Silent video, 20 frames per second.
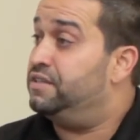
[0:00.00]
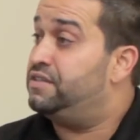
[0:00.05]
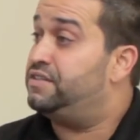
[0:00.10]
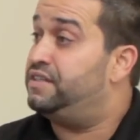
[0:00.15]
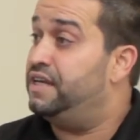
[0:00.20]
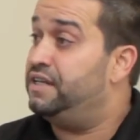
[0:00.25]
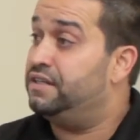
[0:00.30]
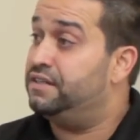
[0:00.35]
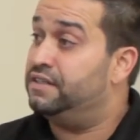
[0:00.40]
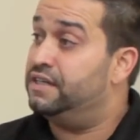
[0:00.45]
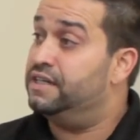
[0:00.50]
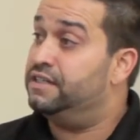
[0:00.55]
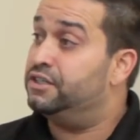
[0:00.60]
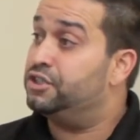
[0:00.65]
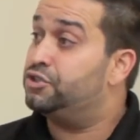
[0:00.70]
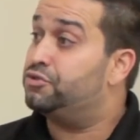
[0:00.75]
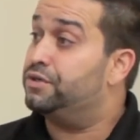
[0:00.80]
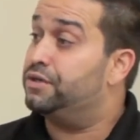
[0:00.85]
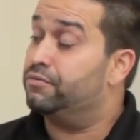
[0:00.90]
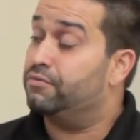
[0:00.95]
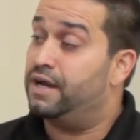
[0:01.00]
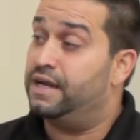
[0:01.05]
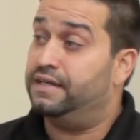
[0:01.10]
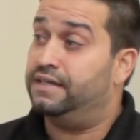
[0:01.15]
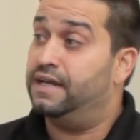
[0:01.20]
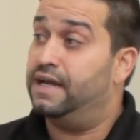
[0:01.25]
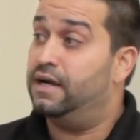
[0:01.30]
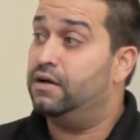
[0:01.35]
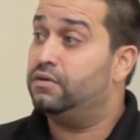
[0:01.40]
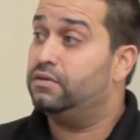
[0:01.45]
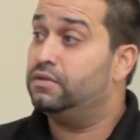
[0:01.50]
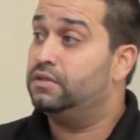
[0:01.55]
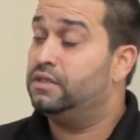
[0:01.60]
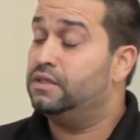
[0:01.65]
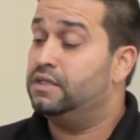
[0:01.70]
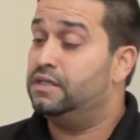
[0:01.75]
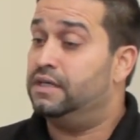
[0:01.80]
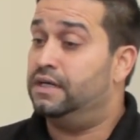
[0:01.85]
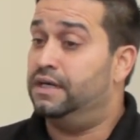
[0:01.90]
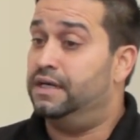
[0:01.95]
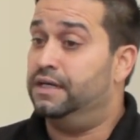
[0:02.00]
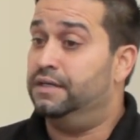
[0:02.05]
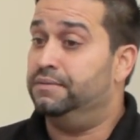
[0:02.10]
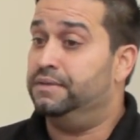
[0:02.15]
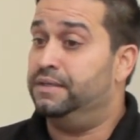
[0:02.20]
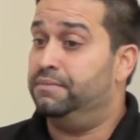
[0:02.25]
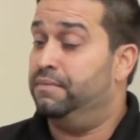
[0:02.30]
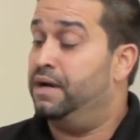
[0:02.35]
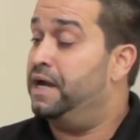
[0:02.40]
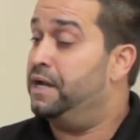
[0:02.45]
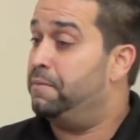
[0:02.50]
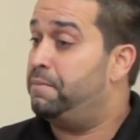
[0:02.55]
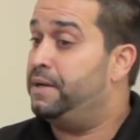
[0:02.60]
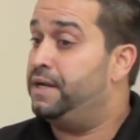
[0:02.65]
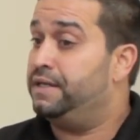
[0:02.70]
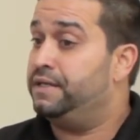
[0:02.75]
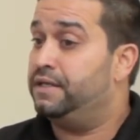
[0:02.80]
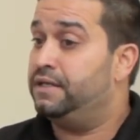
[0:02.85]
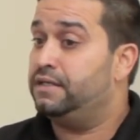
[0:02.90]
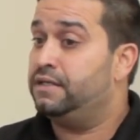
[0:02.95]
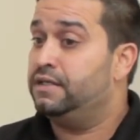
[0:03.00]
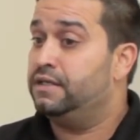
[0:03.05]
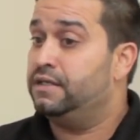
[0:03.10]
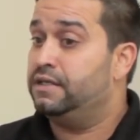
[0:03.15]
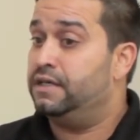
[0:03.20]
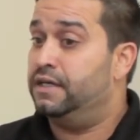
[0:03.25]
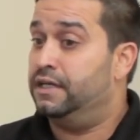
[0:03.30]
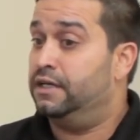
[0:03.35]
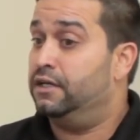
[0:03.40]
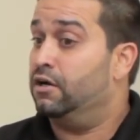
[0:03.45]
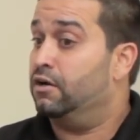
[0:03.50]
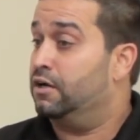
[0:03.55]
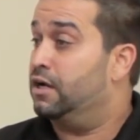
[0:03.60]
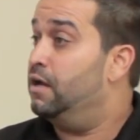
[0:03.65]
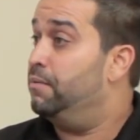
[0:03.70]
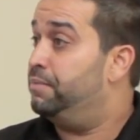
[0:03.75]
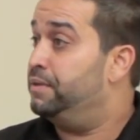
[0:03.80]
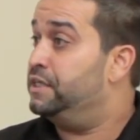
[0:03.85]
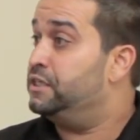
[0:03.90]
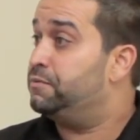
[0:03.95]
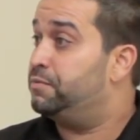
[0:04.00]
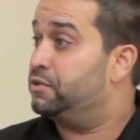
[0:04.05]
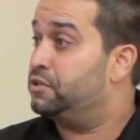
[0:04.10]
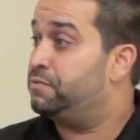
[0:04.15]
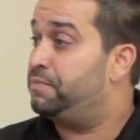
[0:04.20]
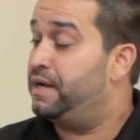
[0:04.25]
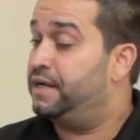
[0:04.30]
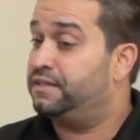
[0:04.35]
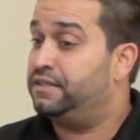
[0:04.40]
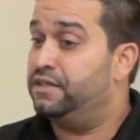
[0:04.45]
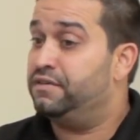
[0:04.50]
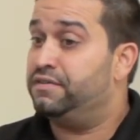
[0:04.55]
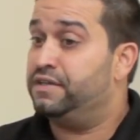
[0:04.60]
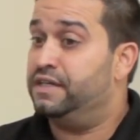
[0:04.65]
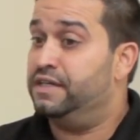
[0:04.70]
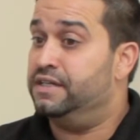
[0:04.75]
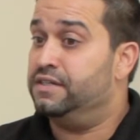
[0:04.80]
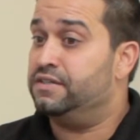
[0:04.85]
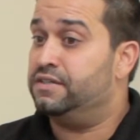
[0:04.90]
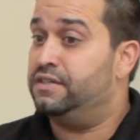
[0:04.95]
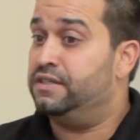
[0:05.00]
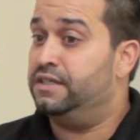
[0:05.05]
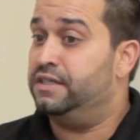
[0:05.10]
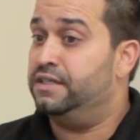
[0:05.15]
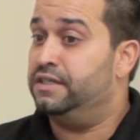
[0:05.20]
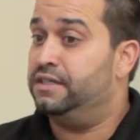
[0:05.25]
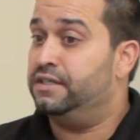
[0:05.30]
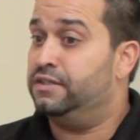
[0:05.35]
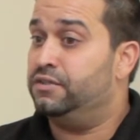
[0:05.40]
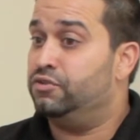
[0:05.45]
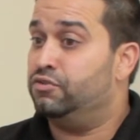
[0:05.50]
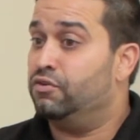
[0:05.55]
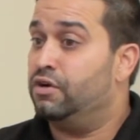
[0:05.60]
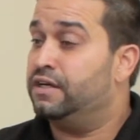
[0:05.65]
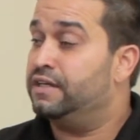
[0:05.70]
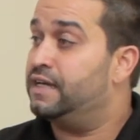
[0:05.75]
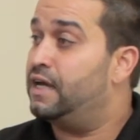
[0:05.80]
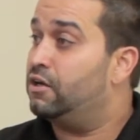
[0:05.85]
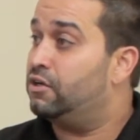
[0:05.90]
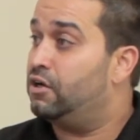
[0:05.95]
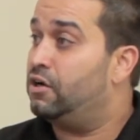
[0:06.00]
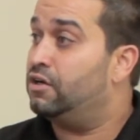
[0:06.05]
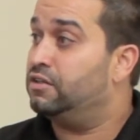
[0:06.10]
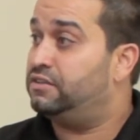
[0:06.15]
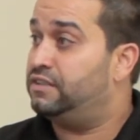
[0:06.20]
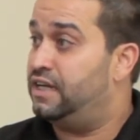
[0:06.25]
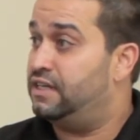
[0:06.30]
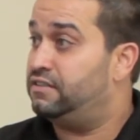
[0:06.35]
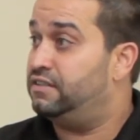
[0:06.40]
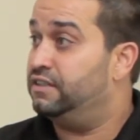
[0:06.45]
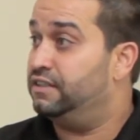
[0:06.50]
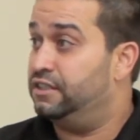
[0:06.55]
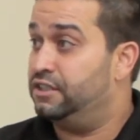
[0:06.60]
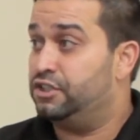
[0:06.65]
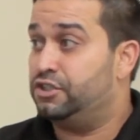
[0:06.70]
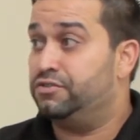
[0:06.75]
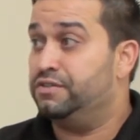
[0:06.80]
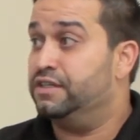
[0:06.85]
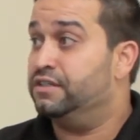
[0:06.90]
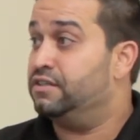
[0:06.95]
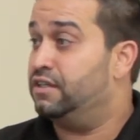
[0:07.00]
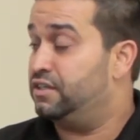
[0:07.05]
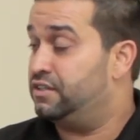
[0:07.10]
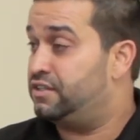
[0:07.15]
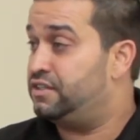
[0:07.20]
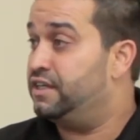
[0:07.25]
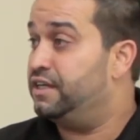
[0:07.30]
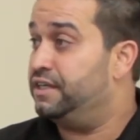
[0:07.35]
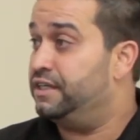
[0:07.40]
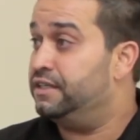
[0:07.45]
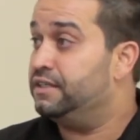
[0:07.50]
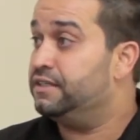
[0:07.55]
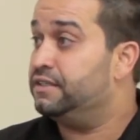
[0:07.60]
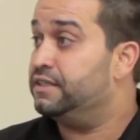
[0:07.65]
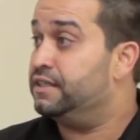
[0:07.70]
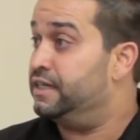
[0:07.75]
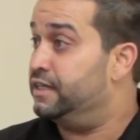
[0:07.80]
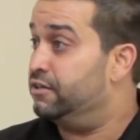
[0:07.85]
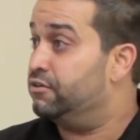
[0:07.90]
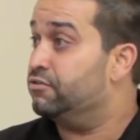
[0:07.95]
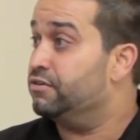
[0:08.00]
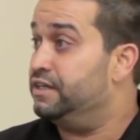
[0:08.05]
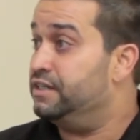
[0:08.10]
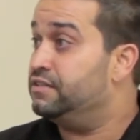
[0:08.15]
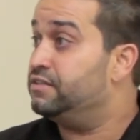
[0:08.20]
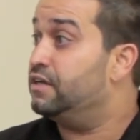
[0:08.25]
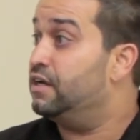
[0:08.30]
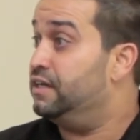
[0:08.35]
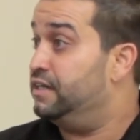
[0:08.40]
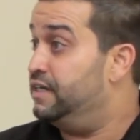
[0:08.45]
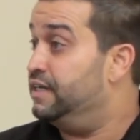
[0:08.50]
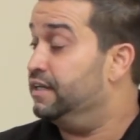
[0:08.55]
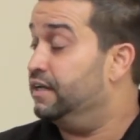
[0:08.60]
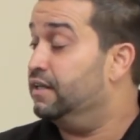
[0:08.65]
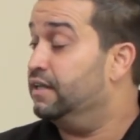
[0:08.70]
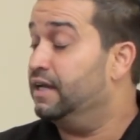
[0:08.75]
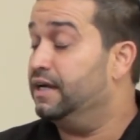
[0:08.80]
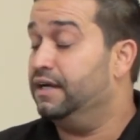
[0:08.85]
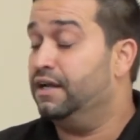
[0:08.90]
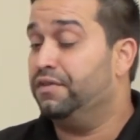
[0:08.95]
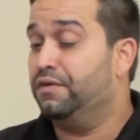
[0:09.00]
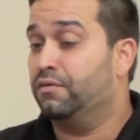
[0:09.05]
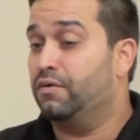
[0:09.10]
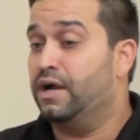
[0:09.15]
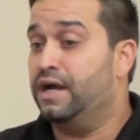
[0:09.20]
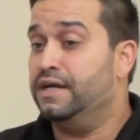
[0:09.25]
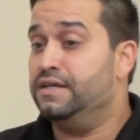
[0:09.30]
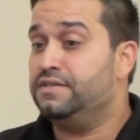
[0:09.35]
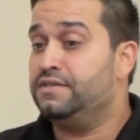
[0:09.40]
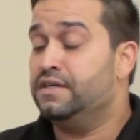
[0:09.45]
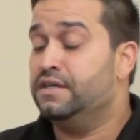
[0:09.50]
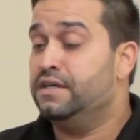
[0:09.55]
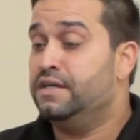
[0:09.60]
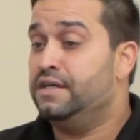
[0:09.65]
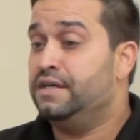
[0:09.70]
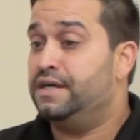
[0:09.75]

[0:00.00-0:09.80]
The state of the industry right now, in my opinion, and in our company's perspective, is the drug and alcohol testing industry is on a steady incline on the rise.